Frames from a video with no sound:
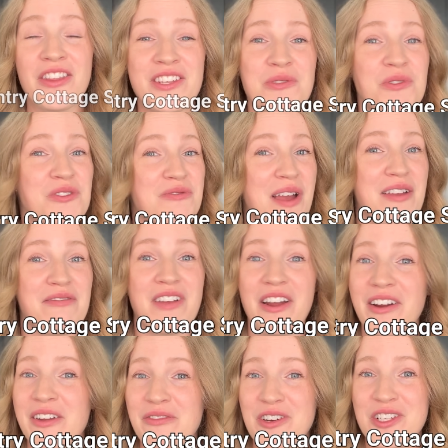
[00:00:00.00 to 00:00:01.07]
This was my
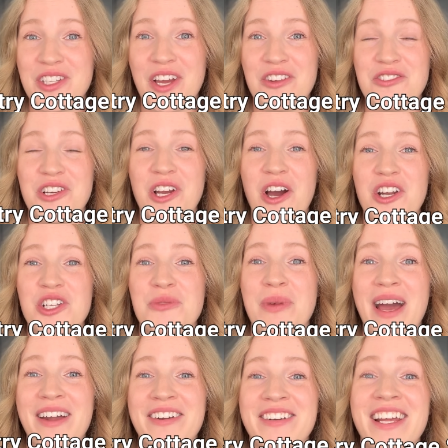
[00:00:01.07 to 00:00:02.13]
very first country cottage
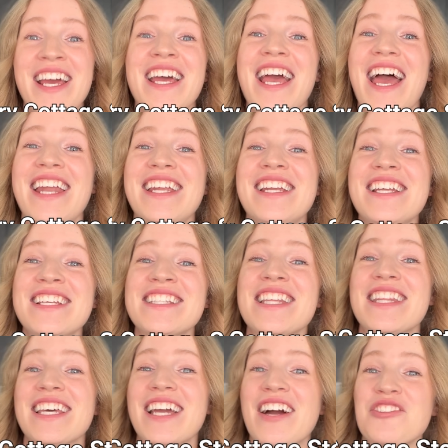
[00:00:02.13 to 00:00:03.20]
pattern, and it is
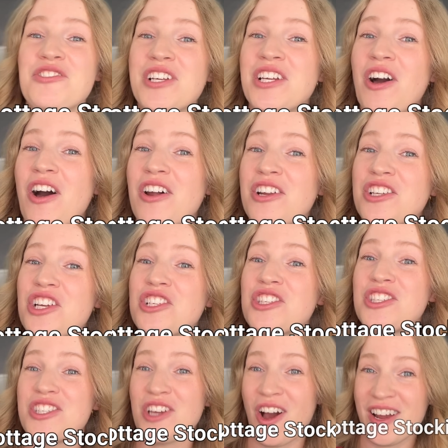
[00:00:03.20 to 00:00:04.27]
the country cottage
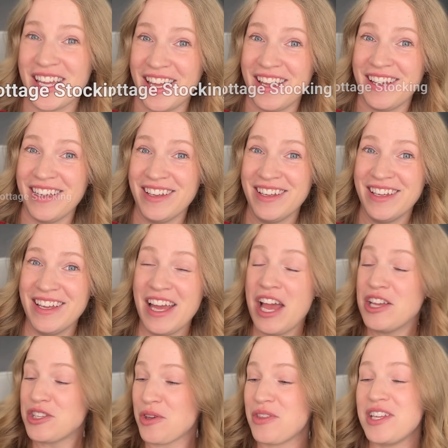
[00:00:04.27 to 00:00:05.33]
stocking.
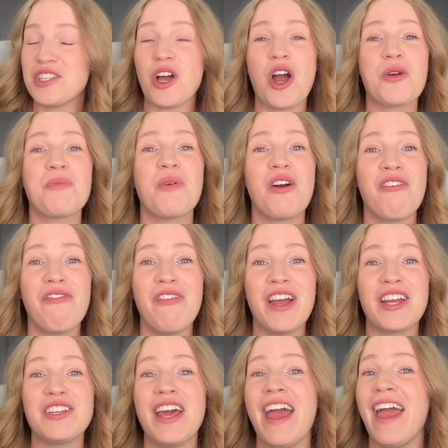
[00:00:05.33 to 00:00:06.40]
So these are
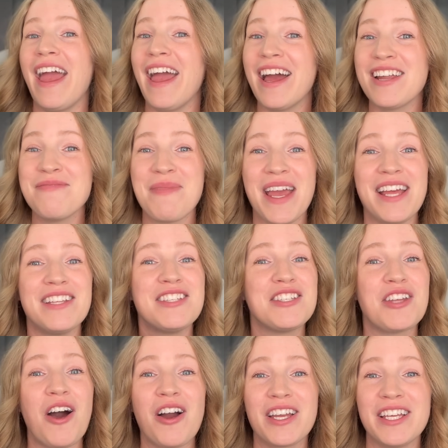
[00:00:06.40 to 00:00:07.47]
perfect handmade
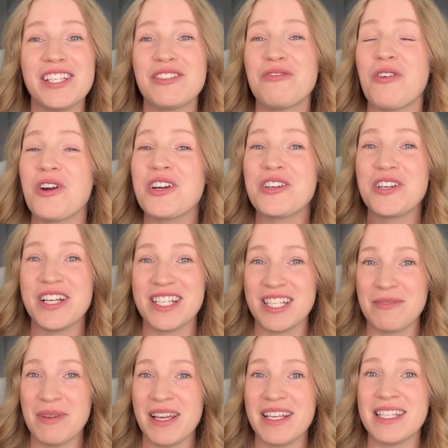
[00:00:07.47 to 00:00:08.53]
stockings for
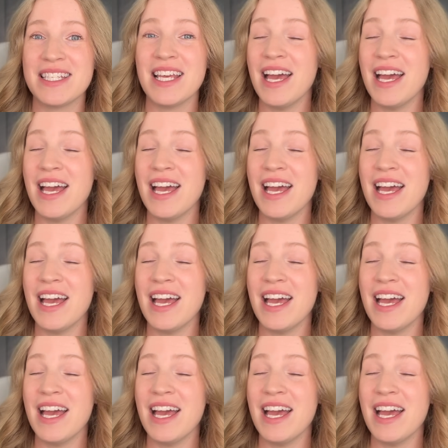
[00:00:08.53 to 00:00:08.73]
Christmas.